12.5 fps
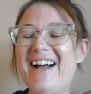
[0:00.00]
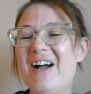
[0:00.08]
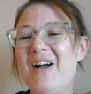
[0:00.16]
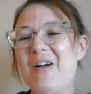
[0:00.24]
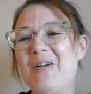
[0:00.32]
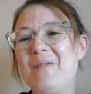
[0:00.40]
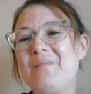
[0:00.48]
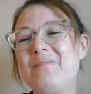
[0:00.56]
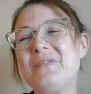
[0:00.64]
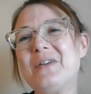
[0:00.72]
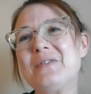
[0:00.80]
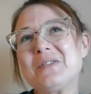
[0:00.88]

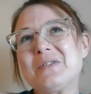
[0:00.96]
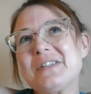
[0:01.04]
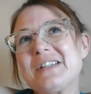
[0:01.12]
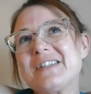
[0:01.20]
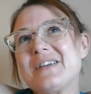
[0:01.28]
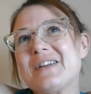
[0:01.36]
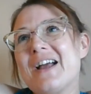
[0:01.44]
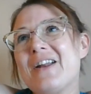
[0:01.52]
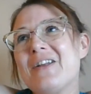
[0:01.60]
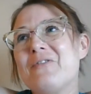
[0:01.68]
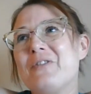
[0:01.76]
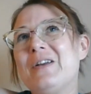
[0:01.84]
It was always because I'd
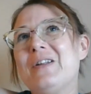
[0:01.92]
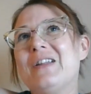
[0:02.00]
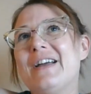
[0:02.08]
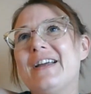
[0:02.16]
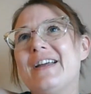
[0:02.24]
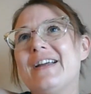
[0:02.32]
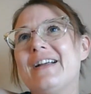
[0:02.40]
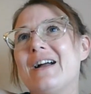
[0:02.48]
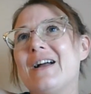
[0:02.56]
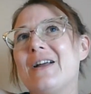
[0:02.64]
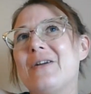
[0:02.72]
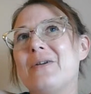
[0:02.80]
kind of feel like
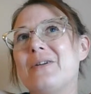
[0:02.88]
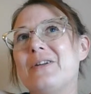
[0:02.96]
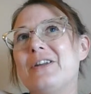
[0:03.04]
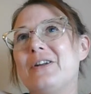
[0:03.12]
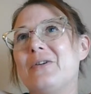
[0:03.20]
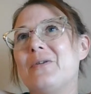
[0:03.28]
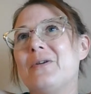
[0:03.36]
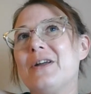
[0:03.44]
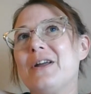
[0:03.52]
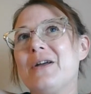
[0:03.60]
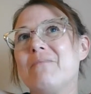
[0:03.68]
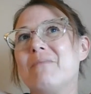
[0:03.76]
I
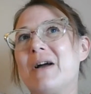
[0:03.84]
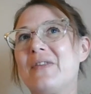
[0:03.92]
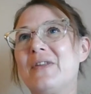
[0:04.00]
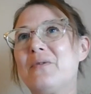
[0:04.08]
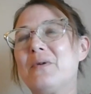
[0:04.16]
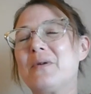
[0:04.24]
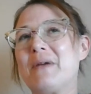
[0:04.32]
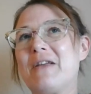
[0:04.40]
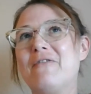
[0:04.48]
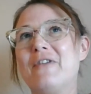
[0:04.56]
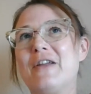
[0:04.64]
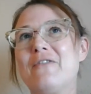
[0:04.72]
think one of my
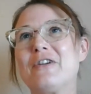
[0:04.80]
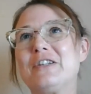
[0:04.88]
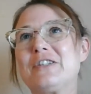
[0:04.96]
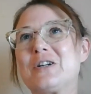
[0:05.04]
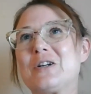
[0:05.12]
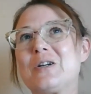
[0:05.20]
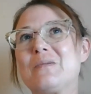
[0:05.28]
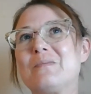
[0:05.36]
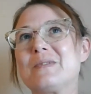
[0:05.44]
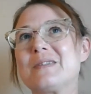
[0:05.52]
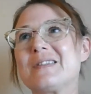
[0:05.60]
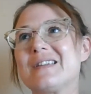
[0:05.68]
favorite
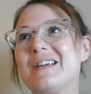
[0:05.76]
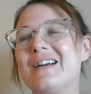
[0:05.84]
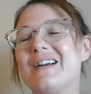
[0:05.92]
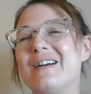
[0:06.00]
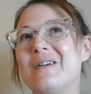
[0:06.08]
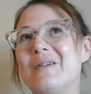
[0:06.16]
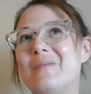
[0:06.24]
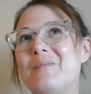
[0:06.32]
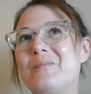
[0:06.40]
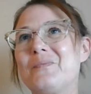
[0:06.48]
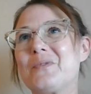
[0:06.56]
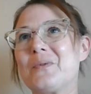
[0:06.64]
terms
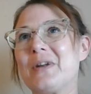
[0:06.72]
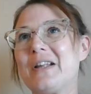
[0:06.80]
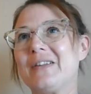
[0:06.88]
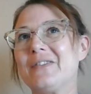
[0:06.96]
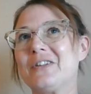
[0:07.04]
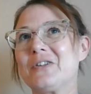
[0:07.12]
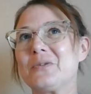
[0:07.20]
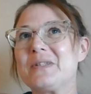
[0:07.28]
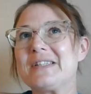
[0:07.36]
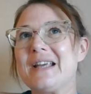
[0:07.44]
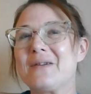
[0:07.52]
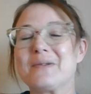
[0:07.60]
when I lived in
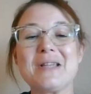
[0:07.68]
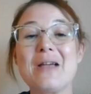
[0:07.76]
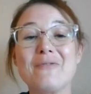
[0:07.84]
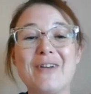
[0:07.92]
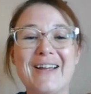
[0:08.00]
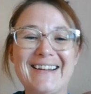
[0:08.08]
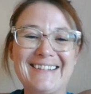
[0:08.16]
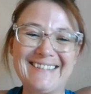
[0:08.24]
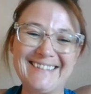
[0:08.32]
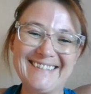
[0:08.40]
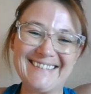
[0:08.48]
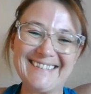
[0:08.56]
Louisiana was, "I'm fine.
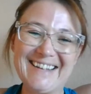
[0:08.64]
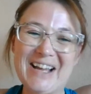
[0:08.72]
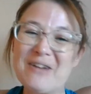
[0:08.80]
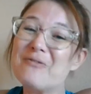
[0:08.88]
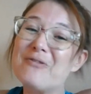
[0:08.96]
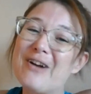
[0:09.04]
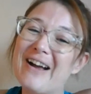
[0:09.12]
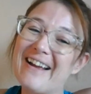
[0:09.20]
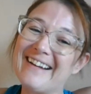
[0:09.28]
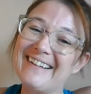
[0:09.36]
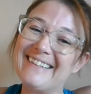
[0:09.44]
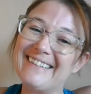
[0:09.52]
I'm
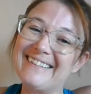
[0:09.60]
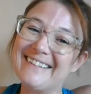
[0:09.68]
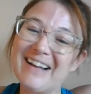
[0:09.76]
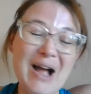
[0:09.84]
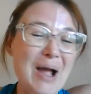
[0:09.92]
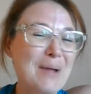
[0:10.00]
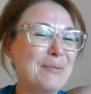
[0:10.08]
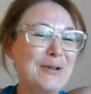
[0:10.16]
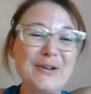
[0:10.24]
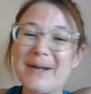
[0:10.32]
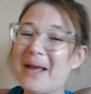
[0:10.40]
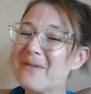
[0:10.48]
fine. I'm
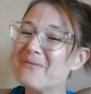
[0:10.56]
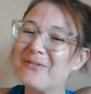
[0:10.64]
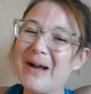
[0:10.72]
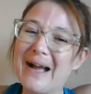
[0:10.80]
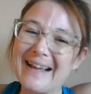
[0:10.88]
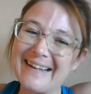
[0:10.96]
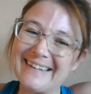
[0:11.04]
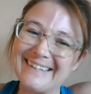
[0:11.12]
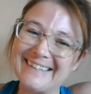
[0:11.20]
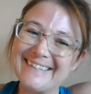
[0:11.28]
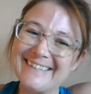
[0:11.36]
good. I'm fine."